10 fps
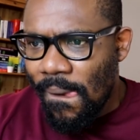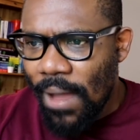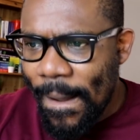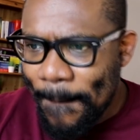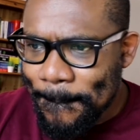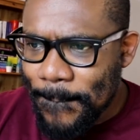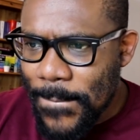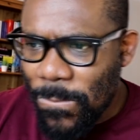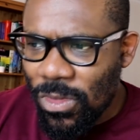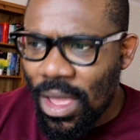
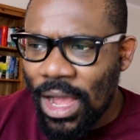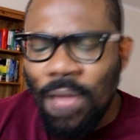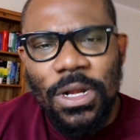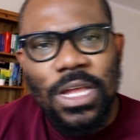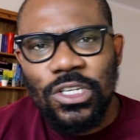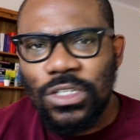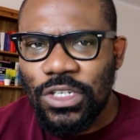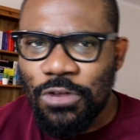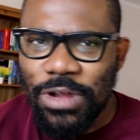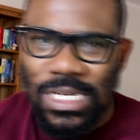Accommodation is
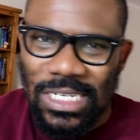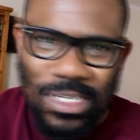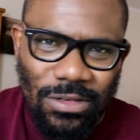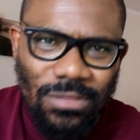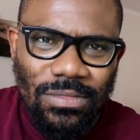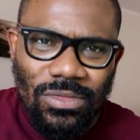a great deal.